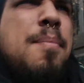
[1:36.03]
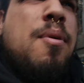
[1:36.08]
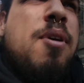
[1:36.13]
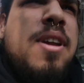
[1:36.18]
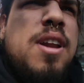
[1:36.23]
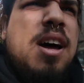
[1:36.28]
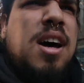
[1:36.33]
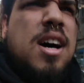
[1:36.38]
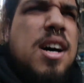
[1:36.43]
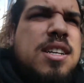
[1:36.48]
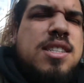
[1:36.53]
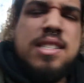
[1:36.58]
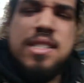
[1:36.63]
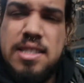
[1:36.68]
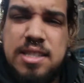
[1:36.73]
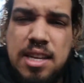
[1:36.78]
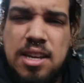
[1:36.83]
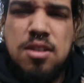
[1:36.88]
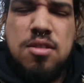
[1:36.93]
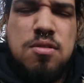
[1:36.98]
bought a
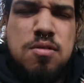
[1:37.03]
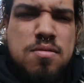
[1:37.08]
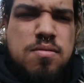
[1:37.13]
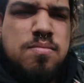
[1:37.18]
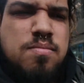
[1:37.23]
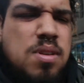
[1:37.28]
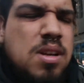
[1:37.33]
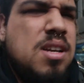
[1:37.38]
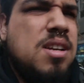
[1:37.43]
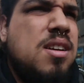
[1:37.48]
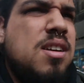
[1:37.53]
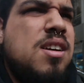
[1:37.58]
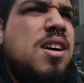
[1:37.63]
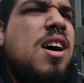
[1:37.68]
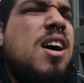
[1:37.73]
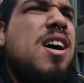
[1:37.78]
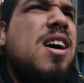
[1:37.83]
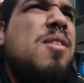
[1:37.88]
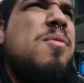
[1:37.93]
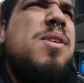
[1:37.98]
Steel,
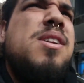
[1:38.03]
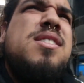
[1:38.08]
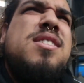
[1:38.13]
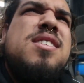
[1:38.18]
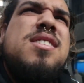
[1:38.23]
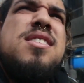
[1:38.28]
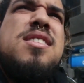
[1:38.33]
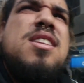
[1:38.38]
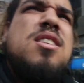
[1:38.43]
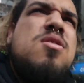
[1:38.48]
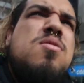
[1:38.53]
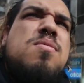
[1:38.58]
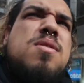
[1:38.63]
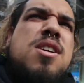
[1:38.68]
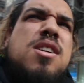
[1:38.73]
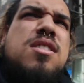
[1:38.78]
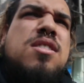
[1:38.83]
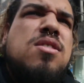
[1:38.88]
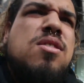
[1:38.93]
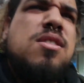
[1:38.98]
what is it,
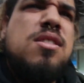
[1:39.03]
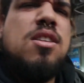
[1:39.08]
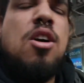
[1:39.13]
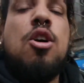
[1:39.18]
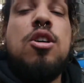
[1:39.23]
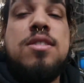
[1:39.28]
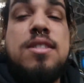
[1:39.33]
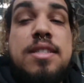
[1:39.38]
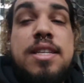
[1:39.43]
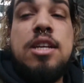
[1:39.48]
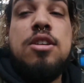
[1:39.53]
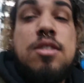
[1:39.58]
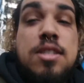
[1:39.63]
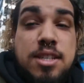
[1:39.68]
Steelworks? Or, oh, Steel